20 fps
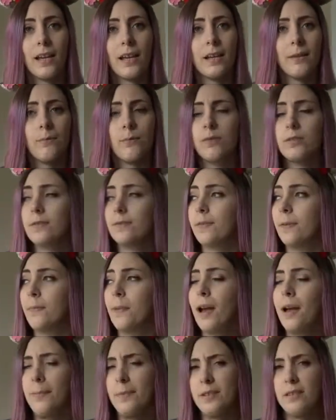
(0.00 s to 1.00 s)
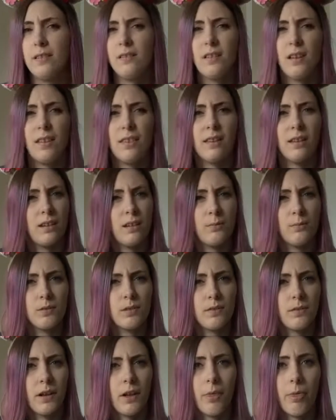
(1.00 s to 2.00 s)
It was from Amazon. I think it was
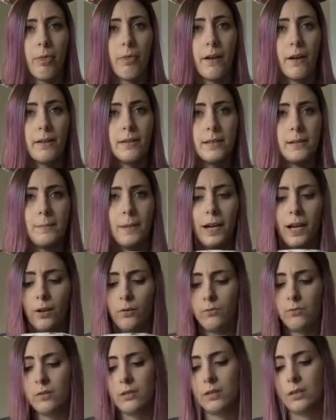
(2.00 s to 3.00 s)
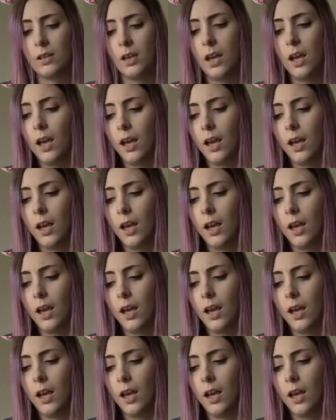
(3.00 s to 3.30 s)
around thirty pounds.